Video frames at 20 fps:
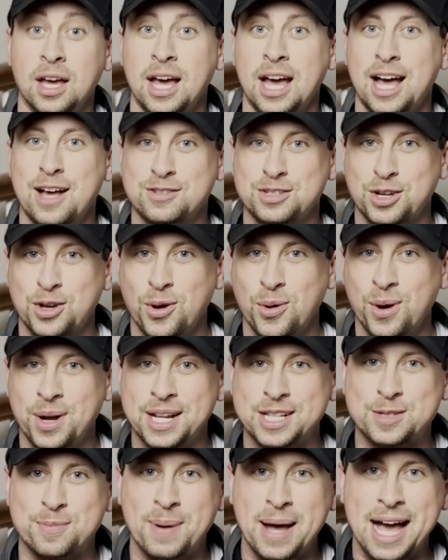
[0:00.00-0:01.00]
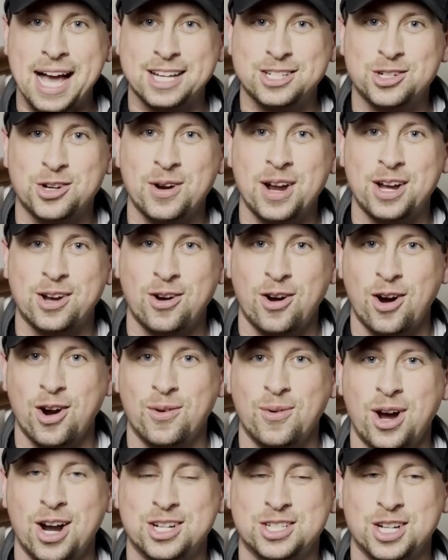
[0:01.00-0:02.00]
How's it going? It's Baxter at
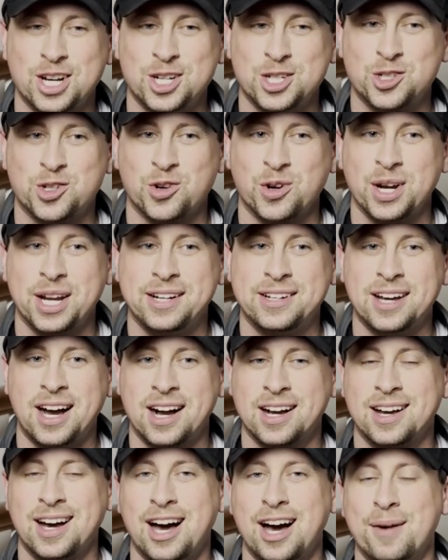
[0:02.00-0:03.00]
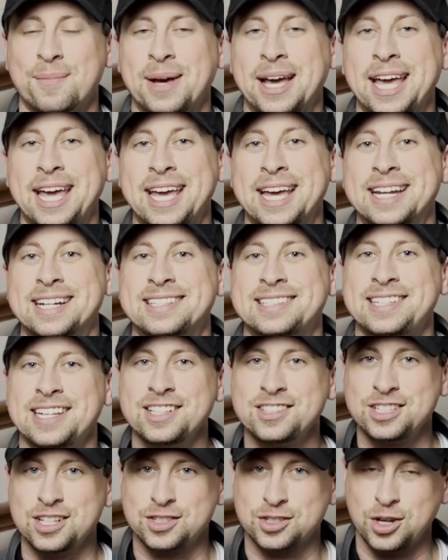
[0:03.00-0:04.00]
carwashcountry.com. And
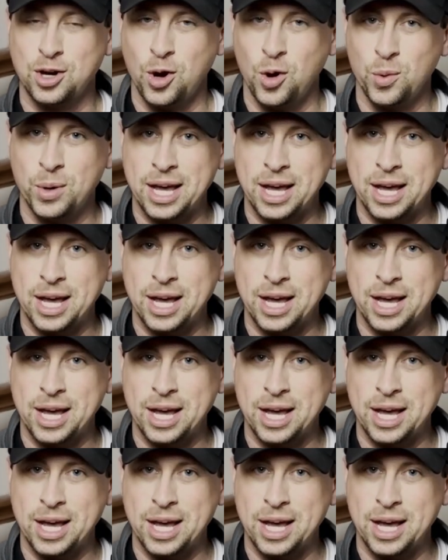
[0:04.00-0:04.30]
since it's cold